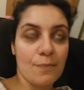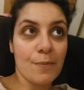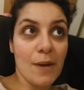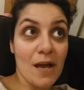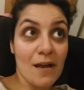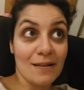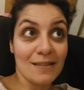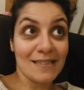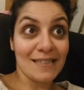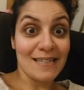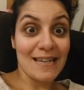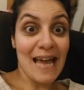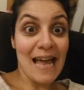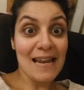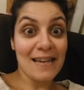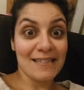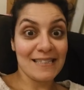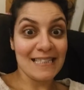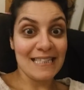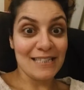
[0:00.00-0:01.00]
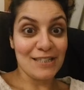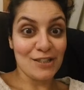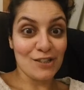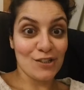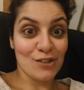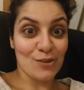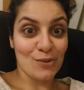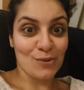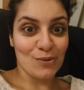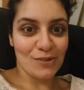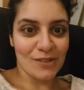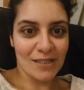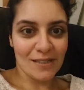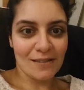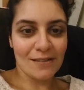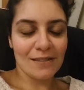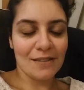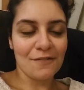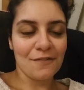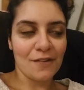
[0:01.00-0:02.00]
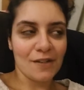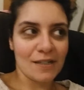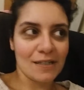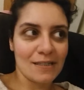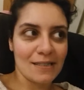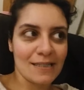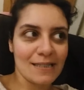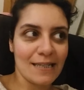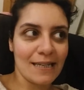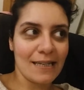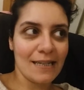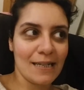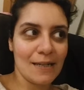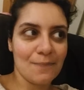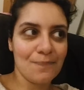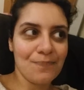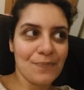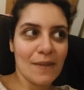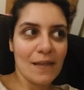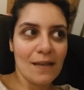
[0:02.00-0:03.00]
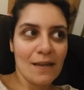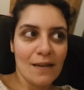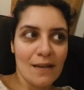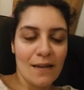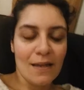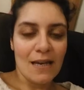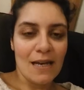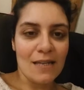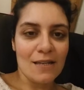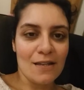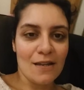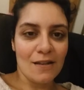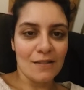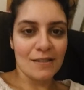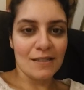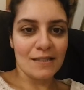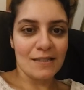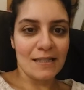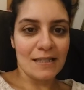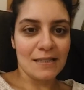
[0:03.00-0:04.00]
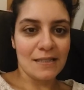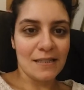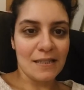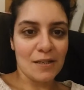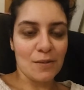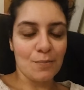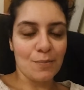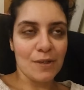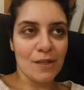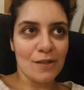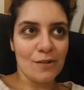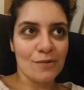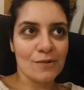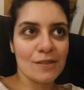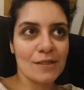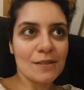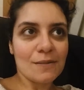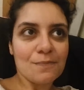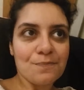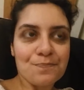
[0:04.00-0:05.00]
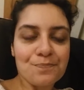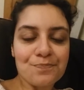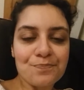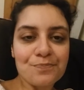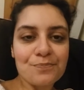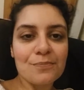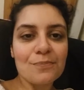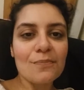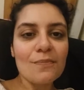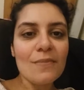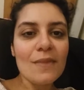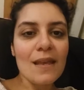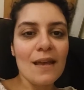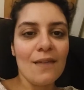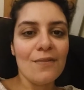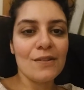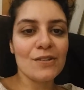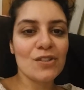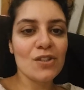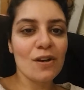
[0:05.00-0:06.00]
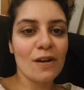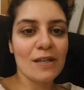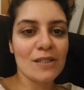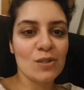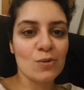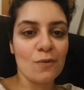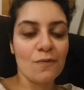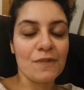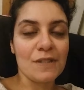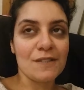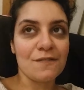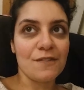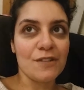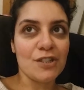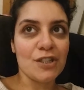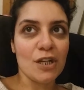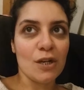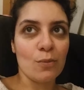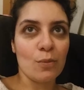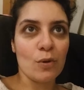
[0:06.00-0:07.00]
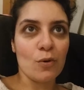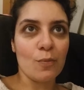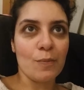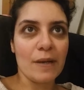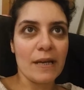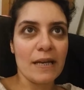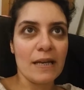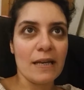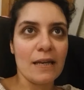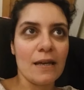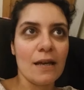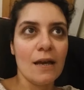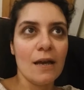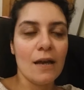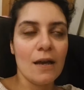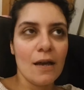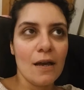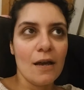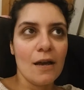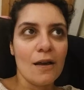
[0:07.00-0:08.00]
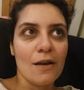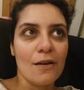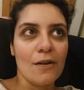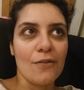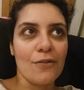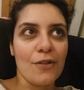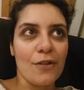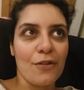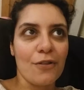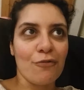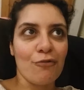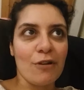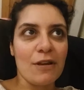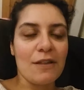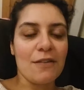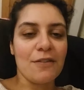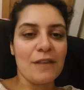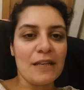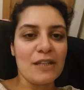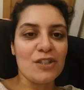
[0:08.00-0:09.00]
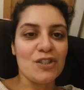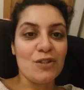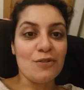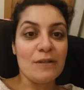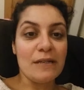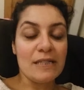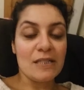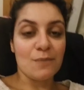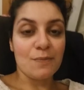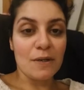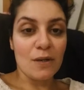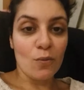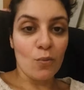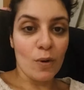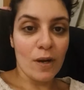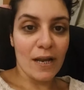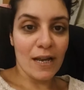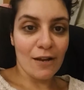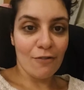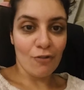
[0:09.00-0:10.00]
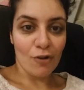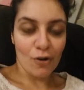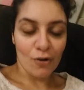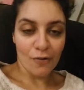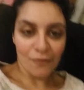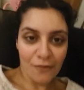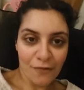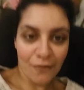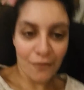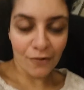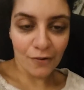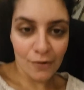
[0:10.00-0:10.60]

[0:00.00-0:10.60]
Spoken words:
personality disorder, if I can say it, and narcissistic abuse. And the title of this video will be the 3 things you need to be aware of